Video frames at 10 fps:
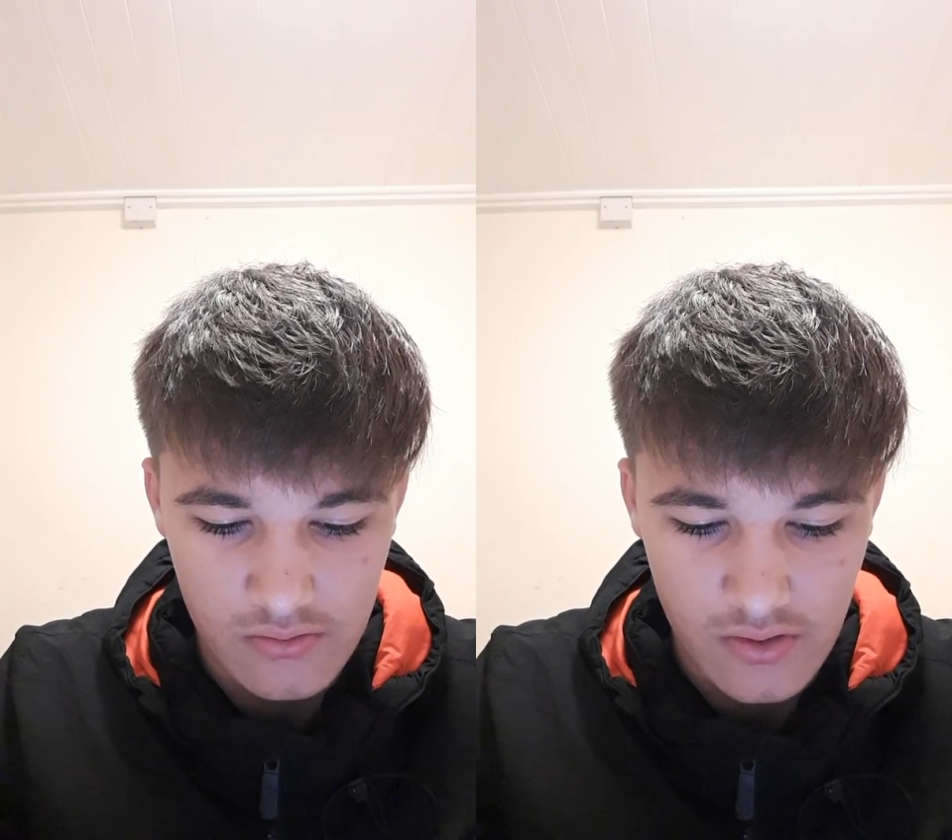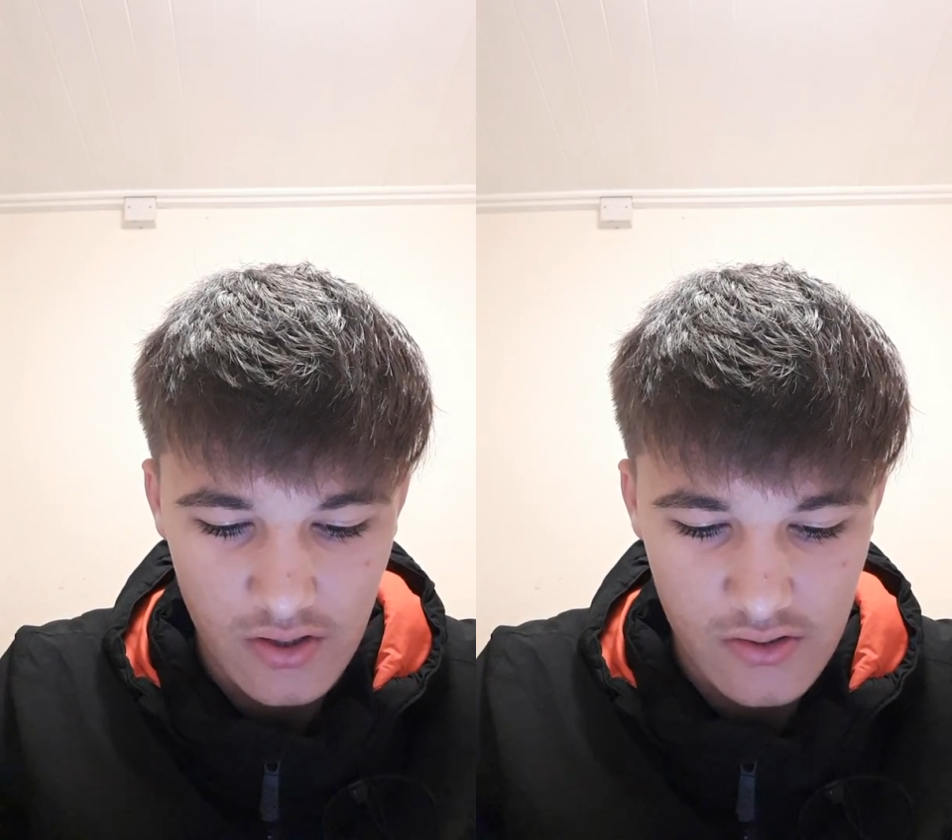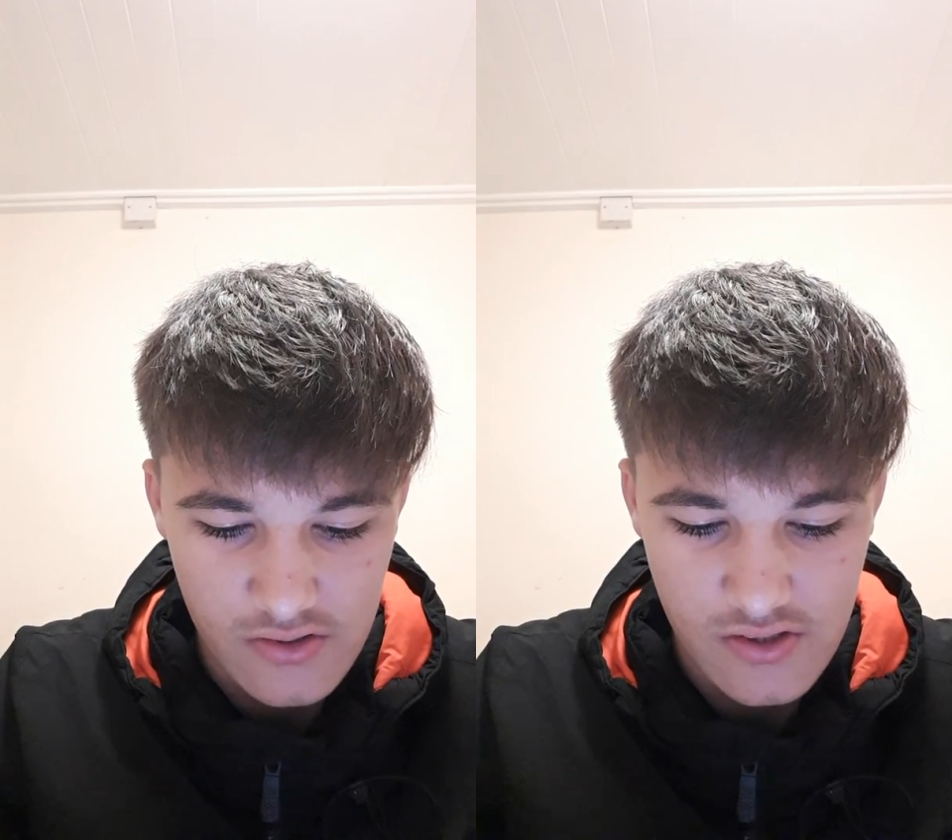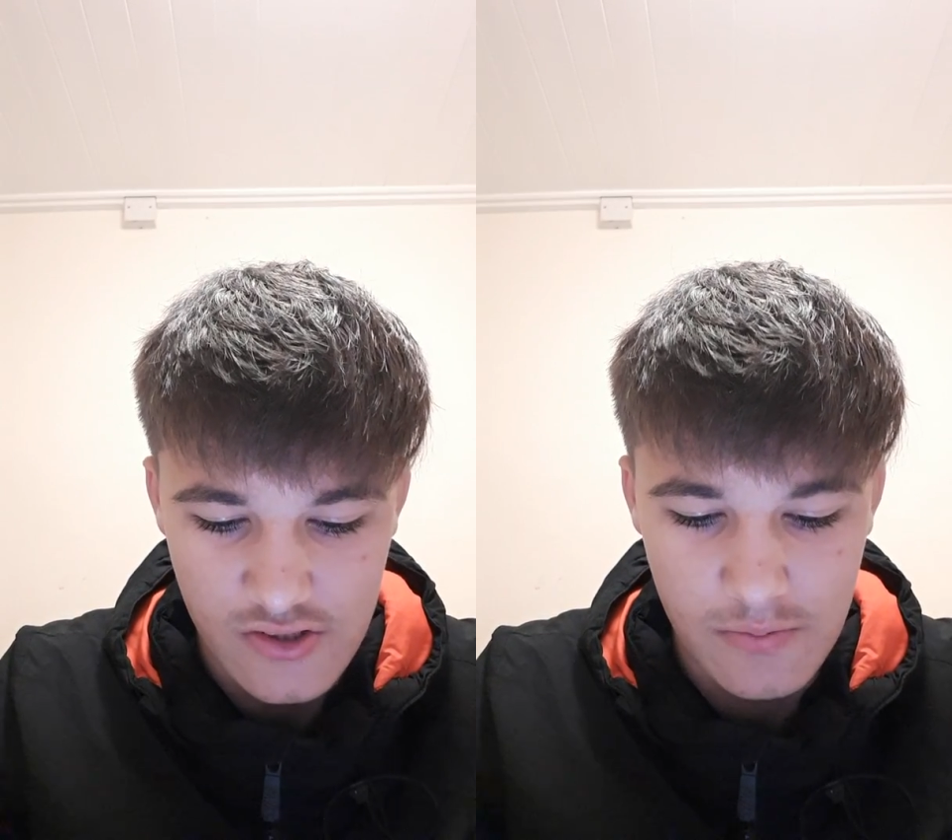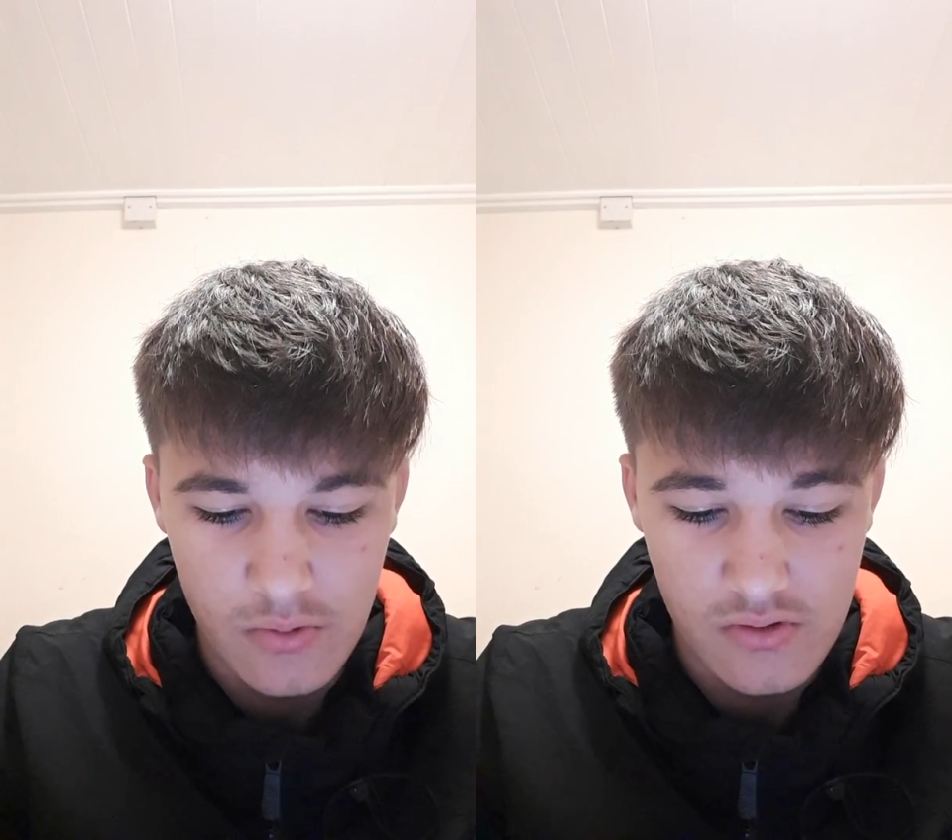known as the
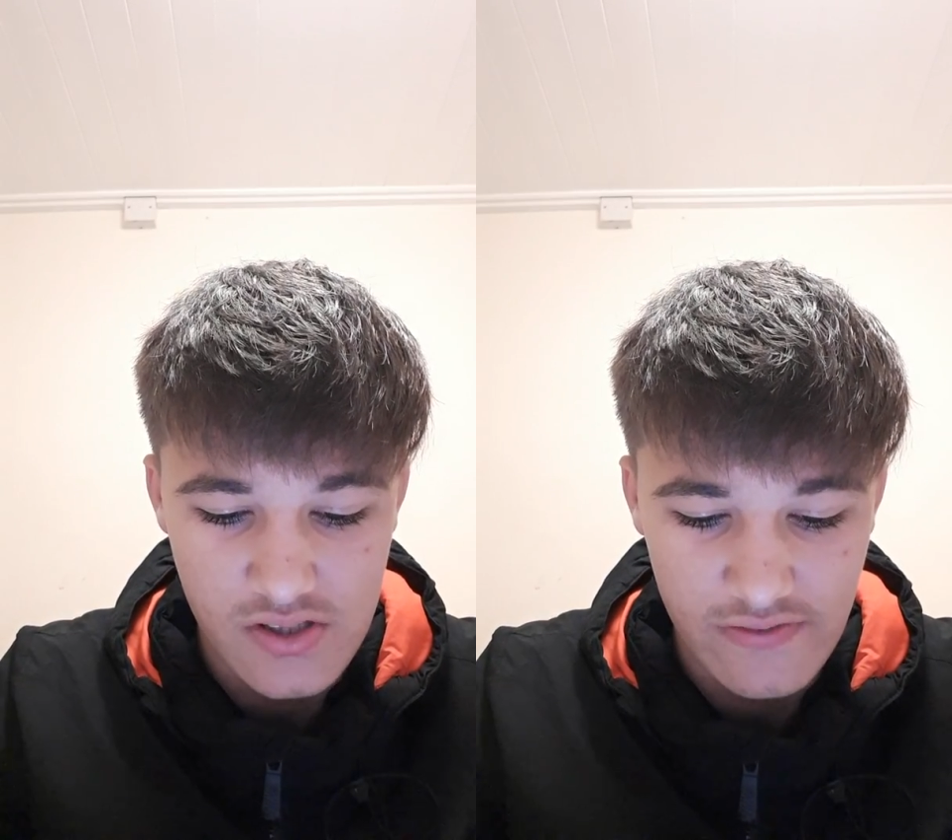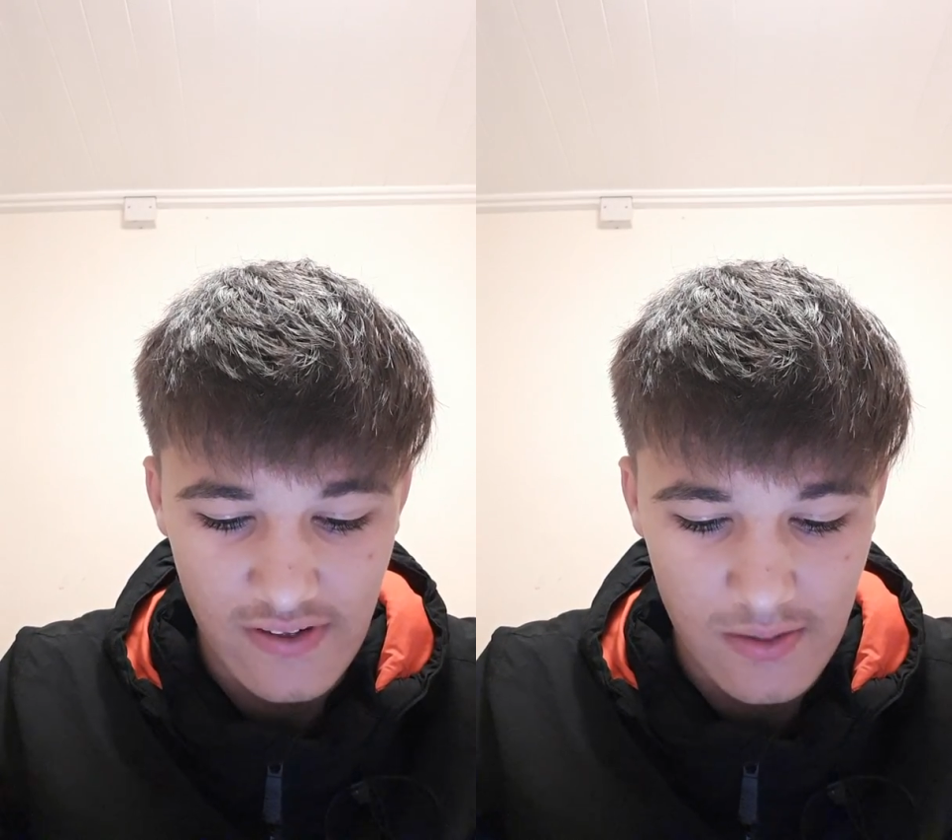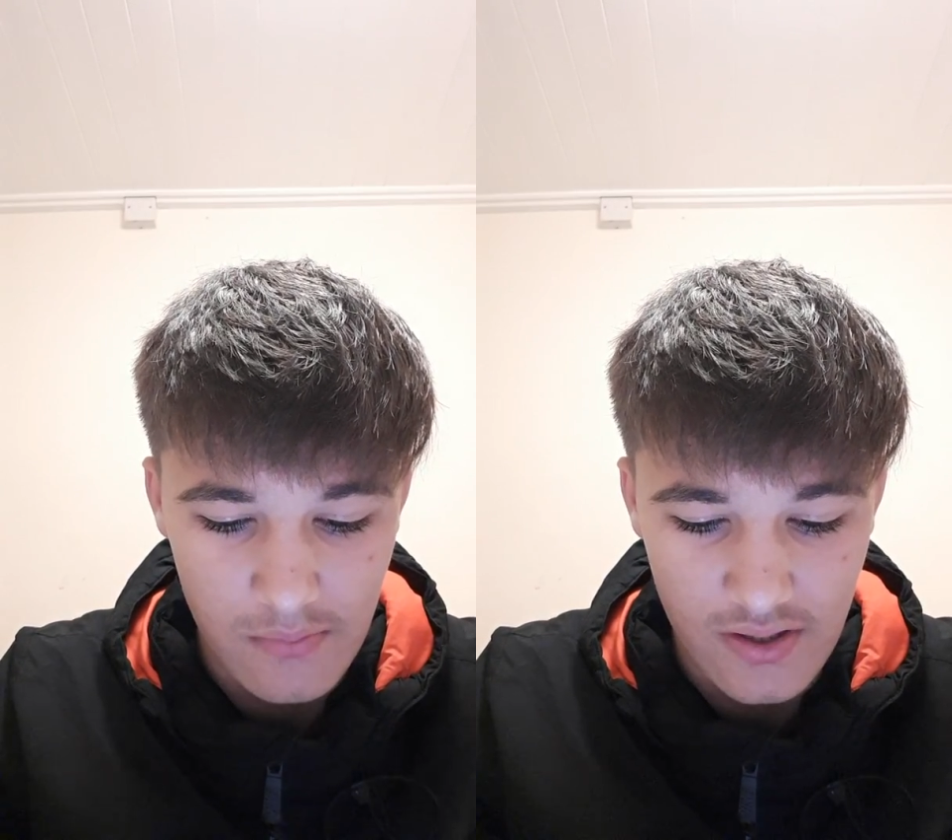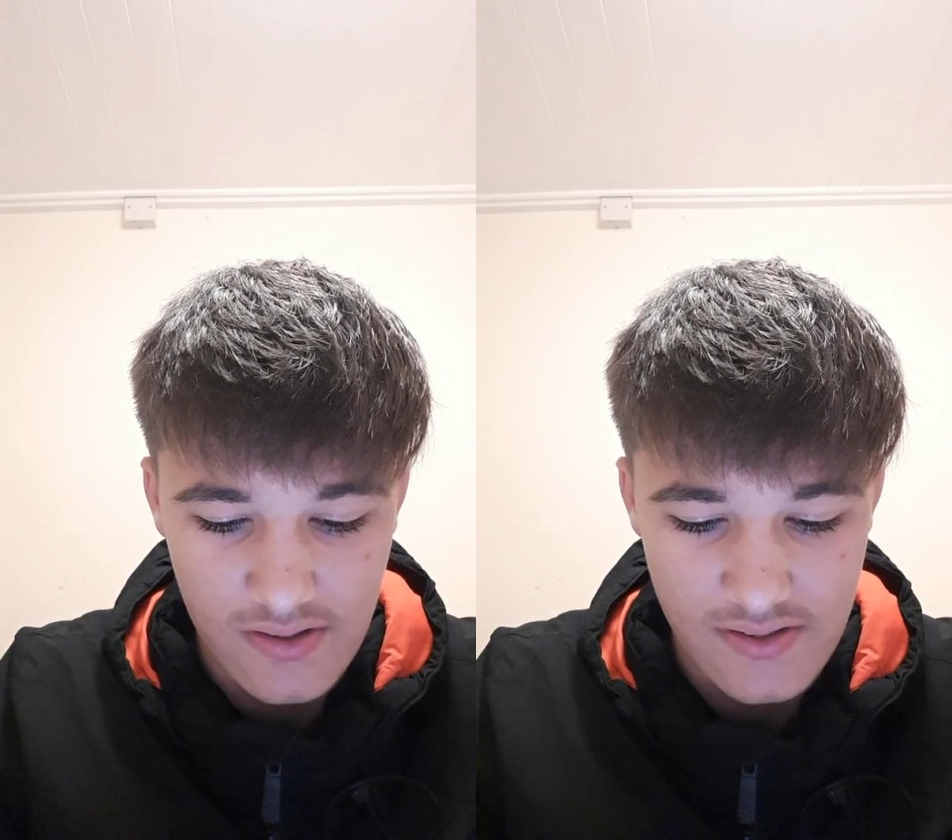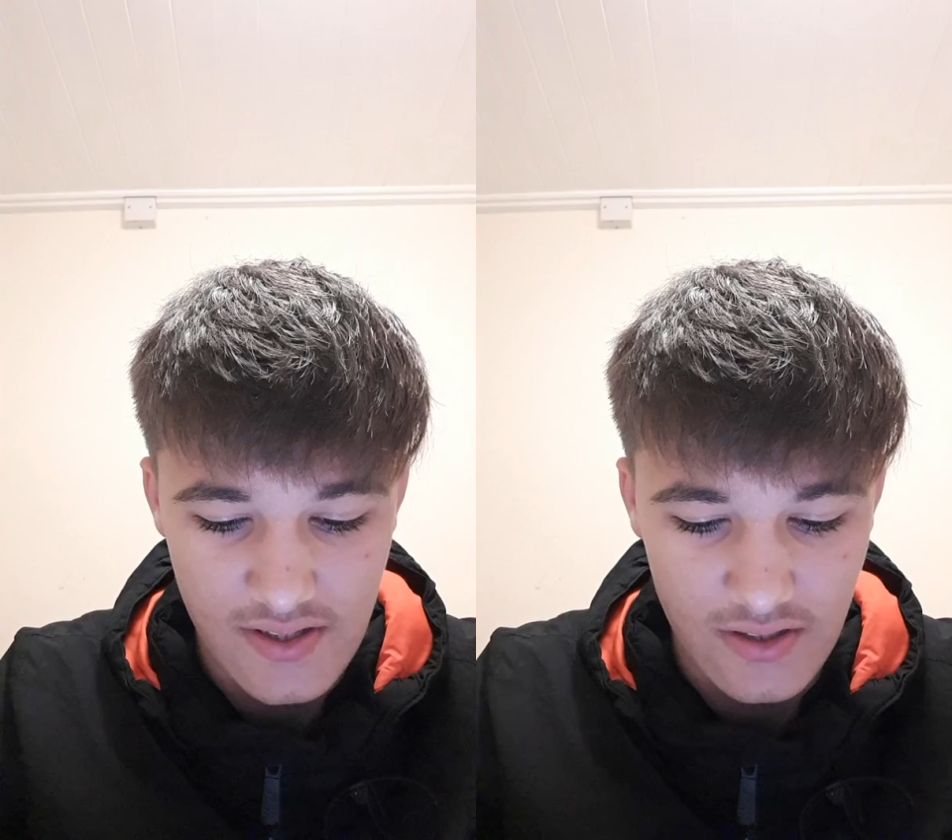Sports Development
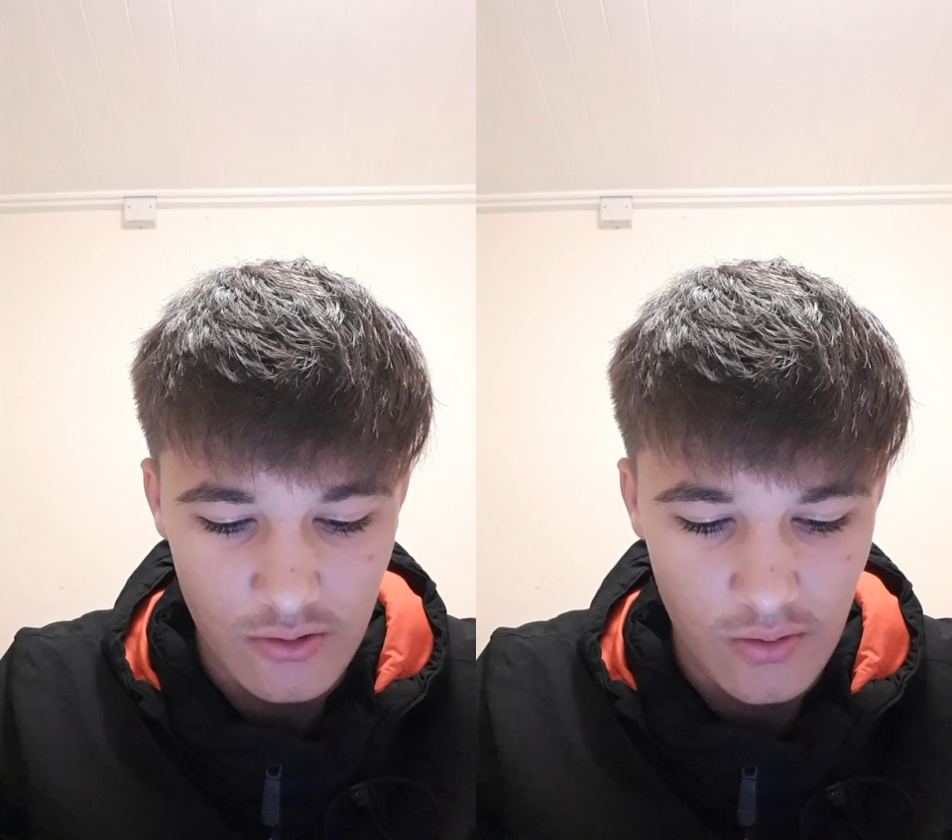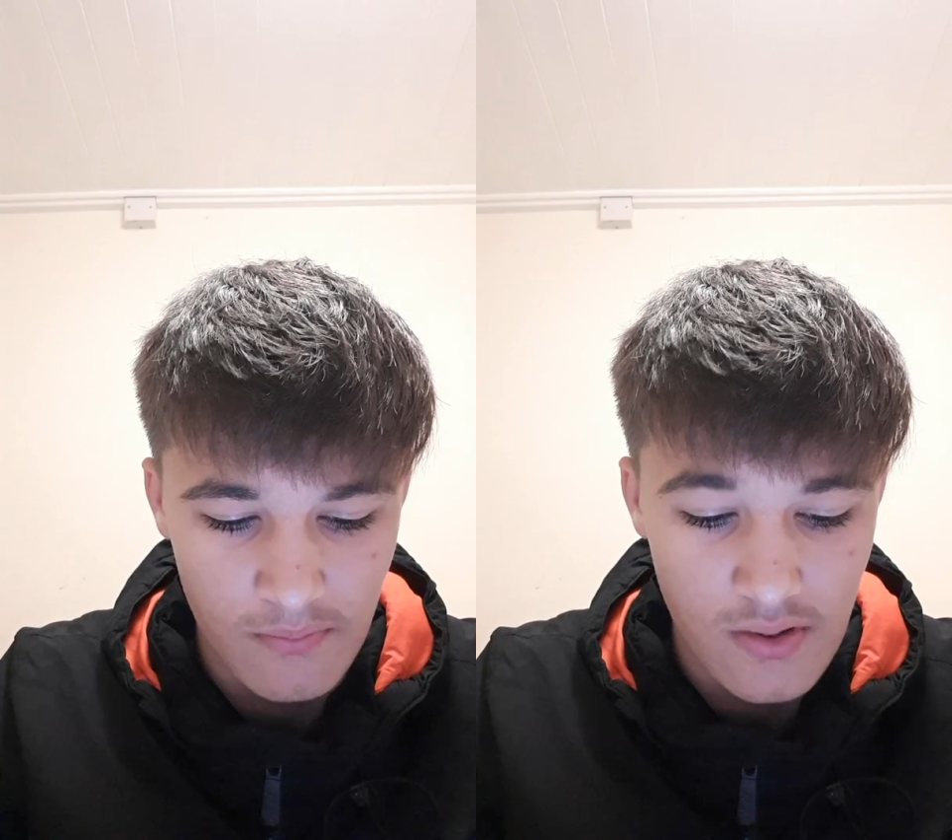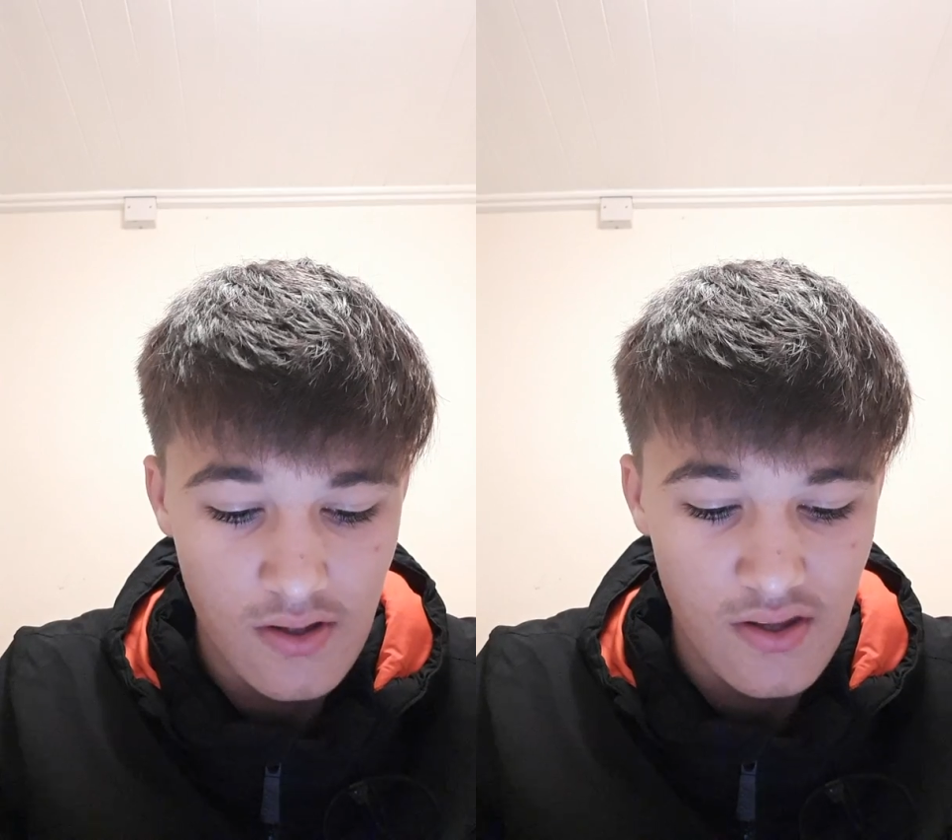Continuum.